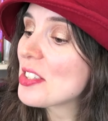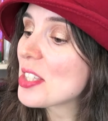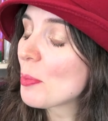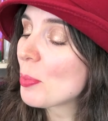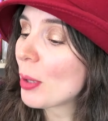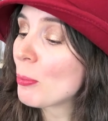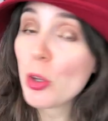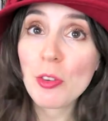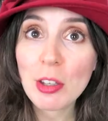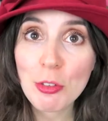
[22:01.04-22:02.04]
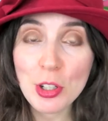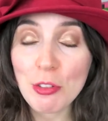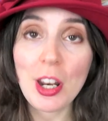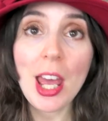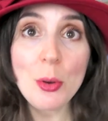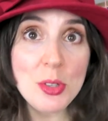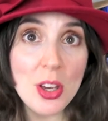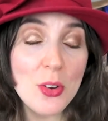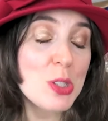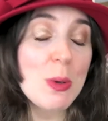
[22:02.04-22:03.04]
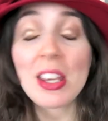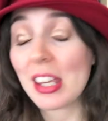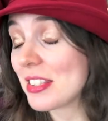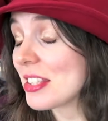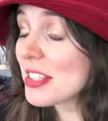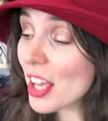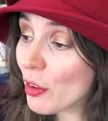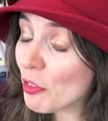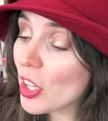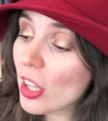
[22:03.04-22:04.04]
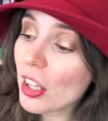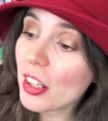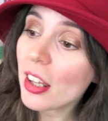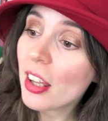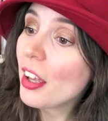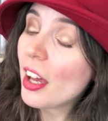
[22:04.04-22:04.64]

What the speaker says: ends up like moving through different households, working as a servant.